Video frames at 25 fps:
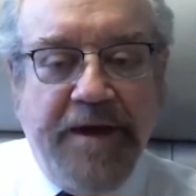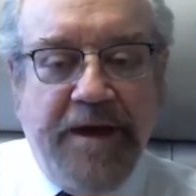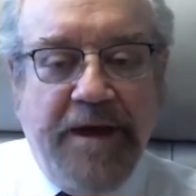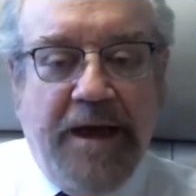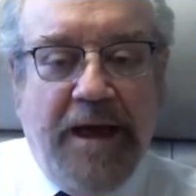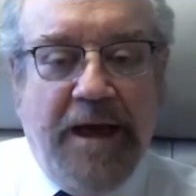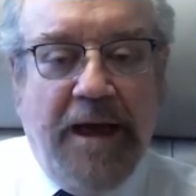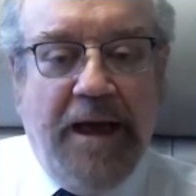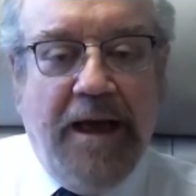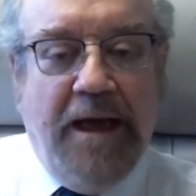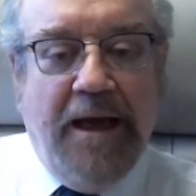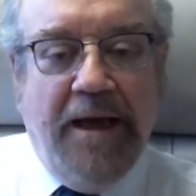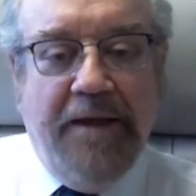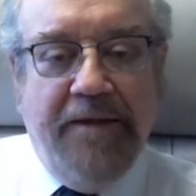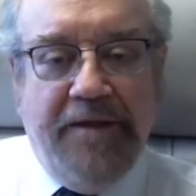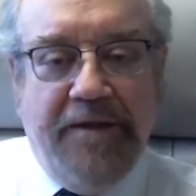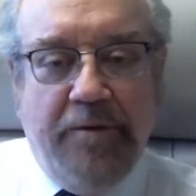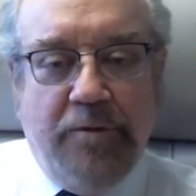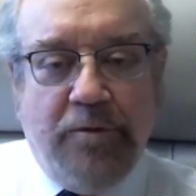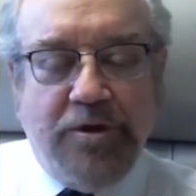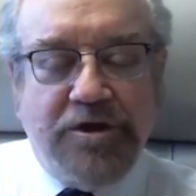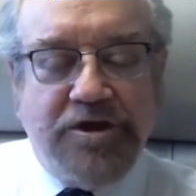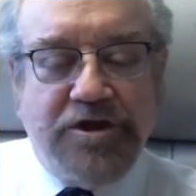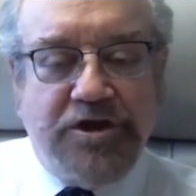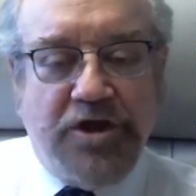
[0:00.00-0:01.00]
uh, the
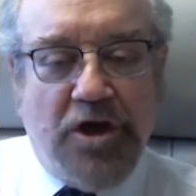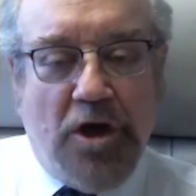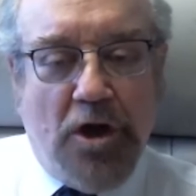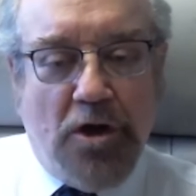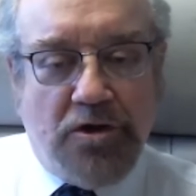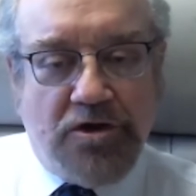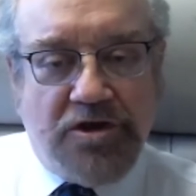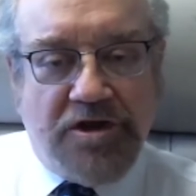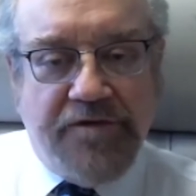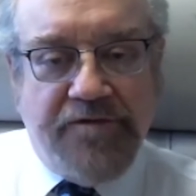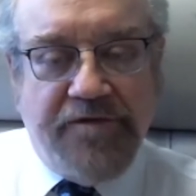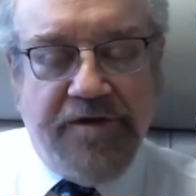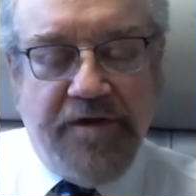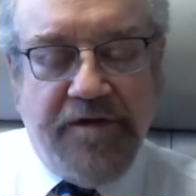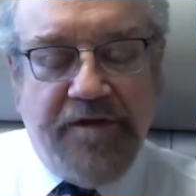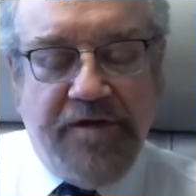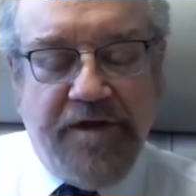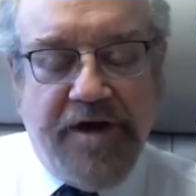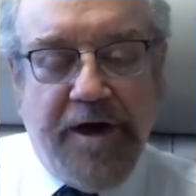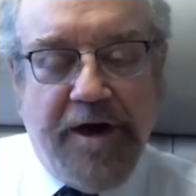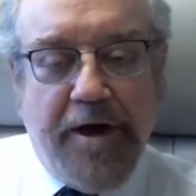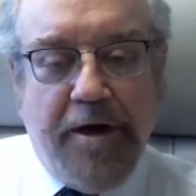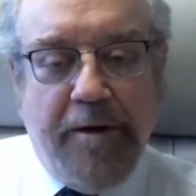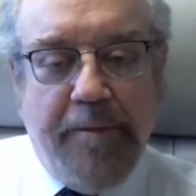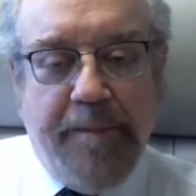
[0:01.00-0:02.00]
results of the
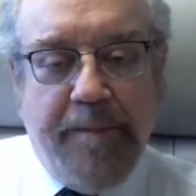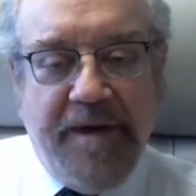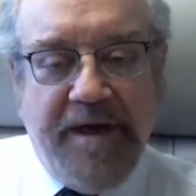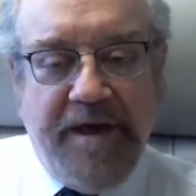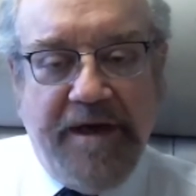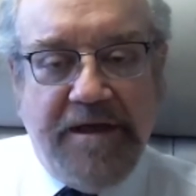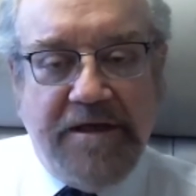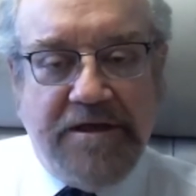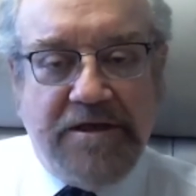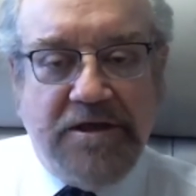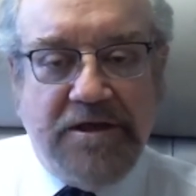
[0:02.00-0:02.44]
therapy is